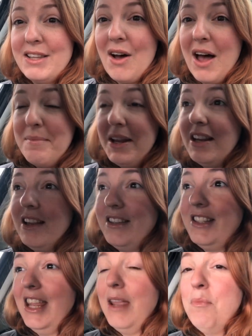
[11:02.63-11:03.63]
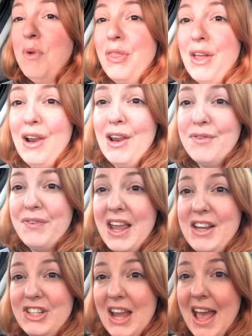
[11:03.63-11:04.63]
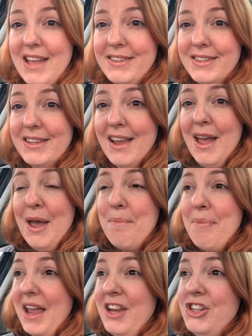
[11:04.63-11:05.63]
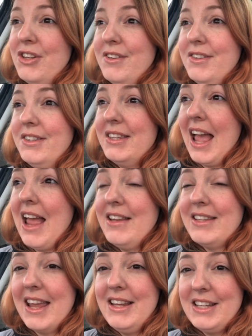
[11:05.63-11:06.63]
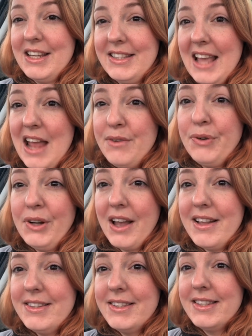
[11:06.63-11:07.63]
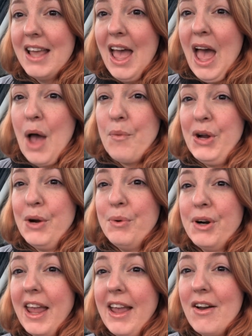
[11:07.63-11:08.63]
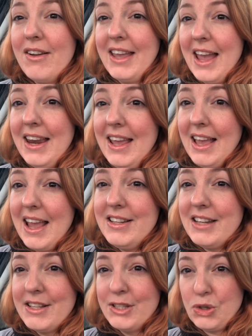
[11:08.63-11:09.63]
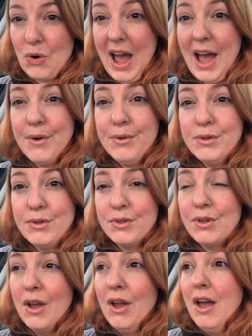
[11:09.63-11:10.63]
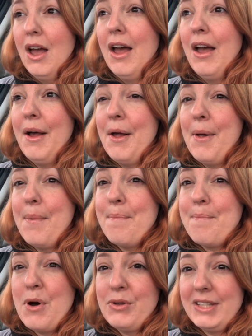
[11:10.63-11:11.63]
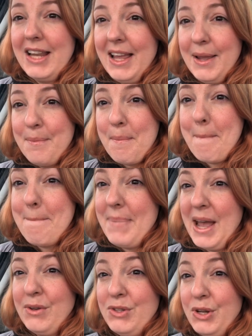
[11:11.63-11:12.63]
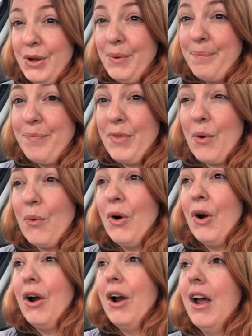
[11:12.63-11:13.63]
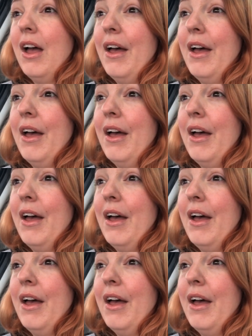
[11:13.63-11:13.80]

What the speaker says: So I'm in a team with a lot of HS patients and HS advocates, and we are working on getting HS trials, mostly Belgium or